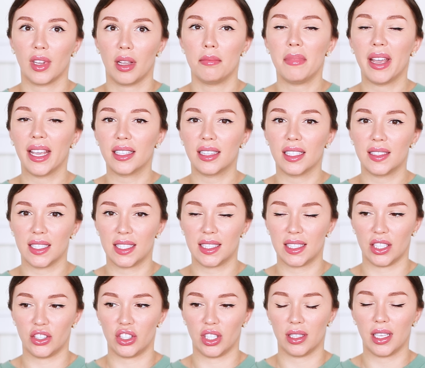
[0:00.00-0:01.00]
make the
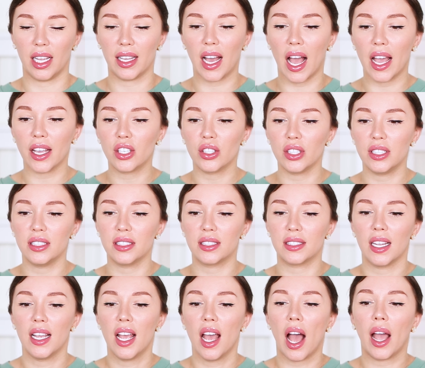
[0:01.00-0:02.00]
decision. Like, I
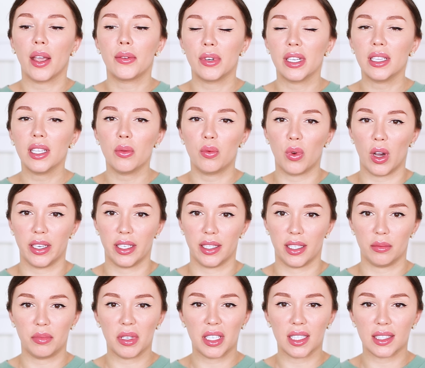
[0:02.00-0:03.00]
really wanted
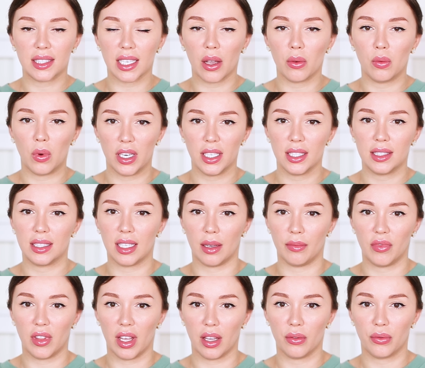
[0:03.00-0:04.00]
it because I wanted
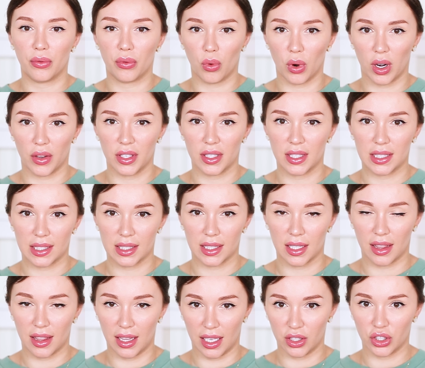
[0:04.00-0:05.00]
something for this
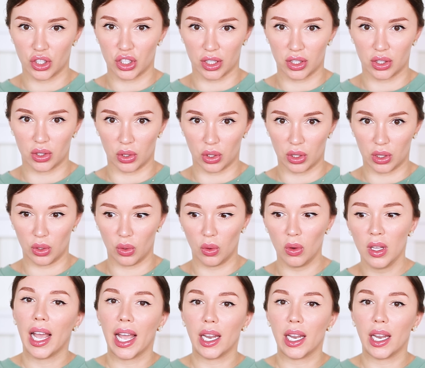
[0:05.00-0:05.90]
thin Justin Clue.